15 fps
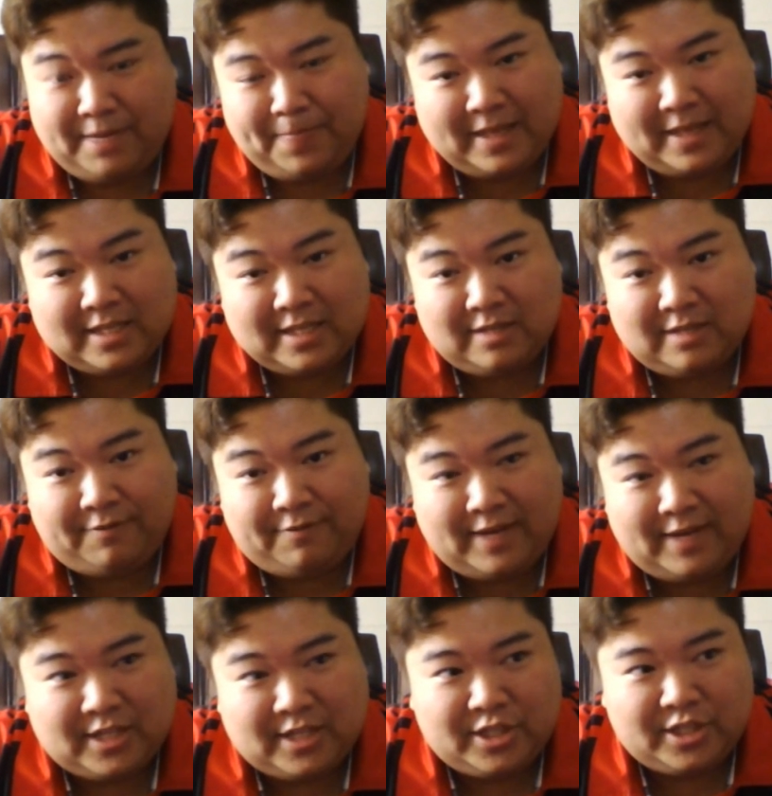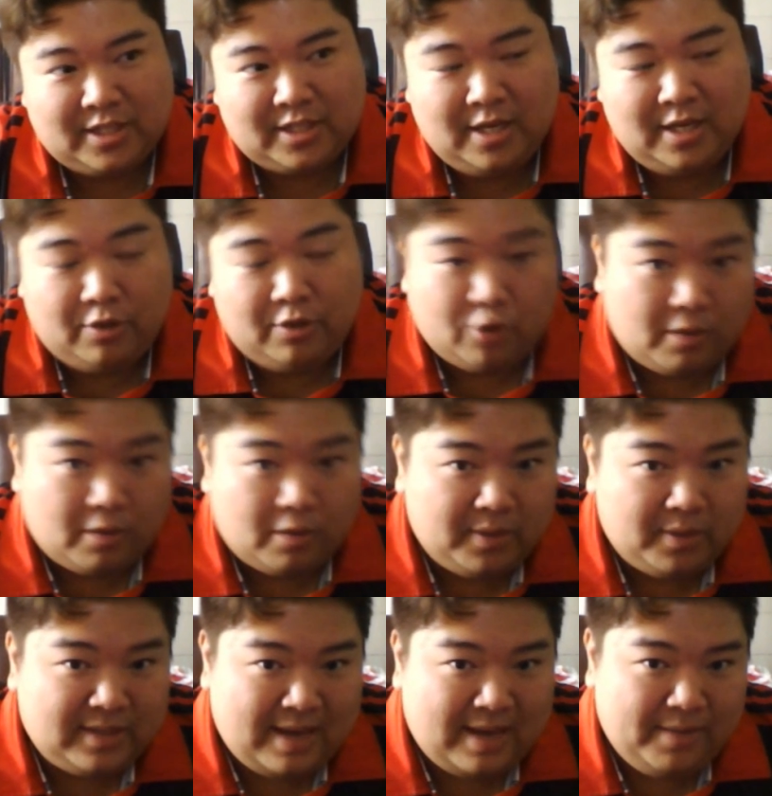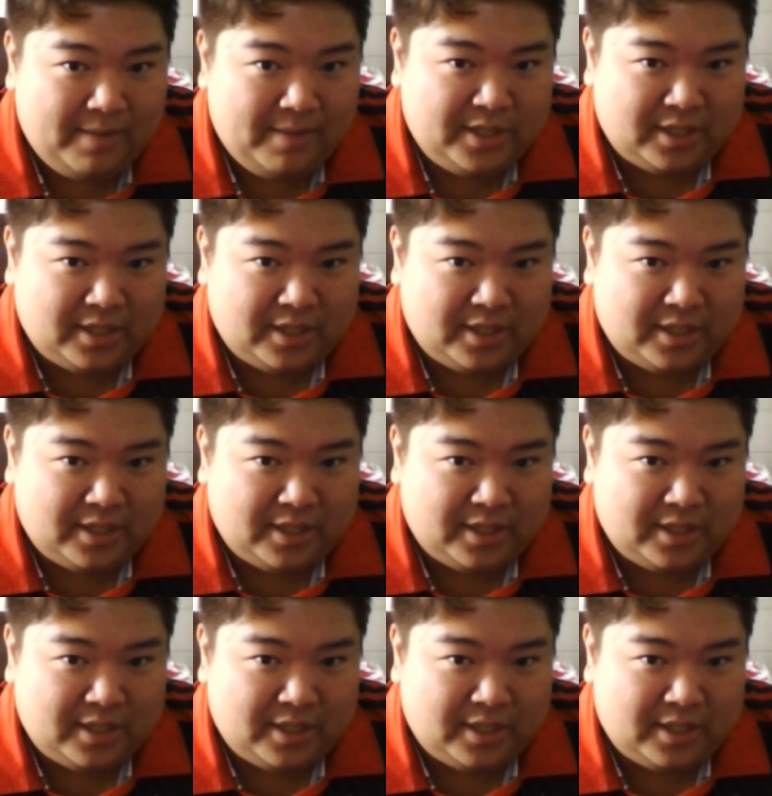It doesn't affect just normal damage,